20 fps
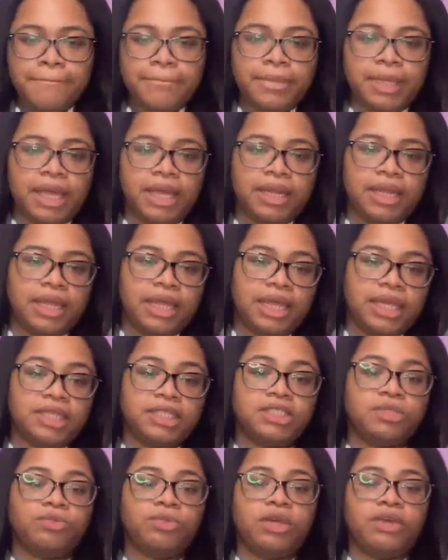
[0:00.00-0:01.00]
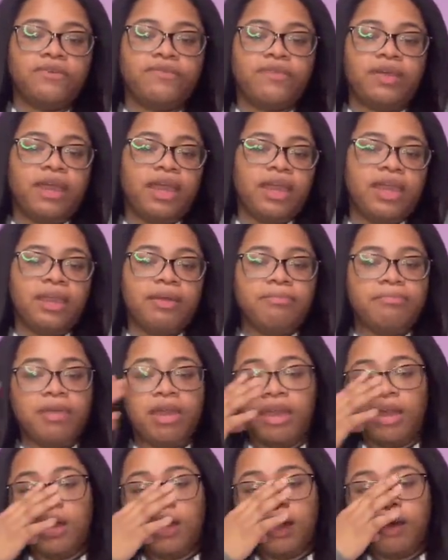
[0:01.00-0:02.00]
And it ends with her in
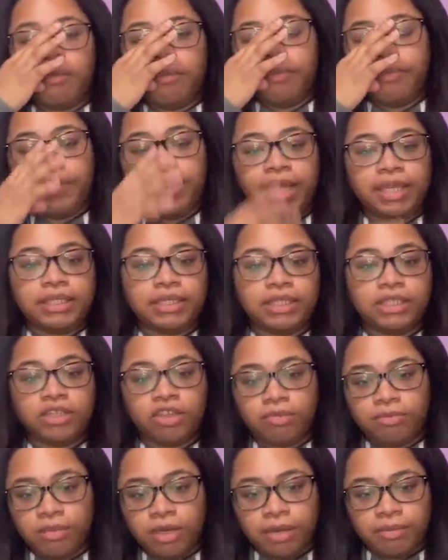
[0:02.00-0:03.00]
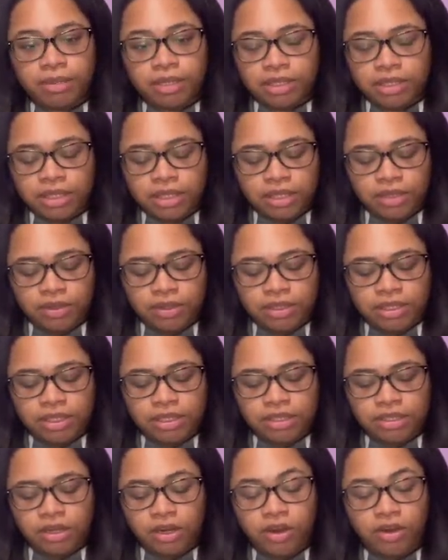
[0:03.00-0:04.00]
the
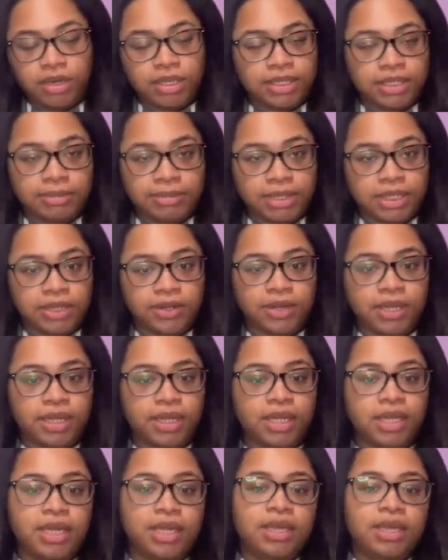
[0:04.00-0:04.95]
cemetery,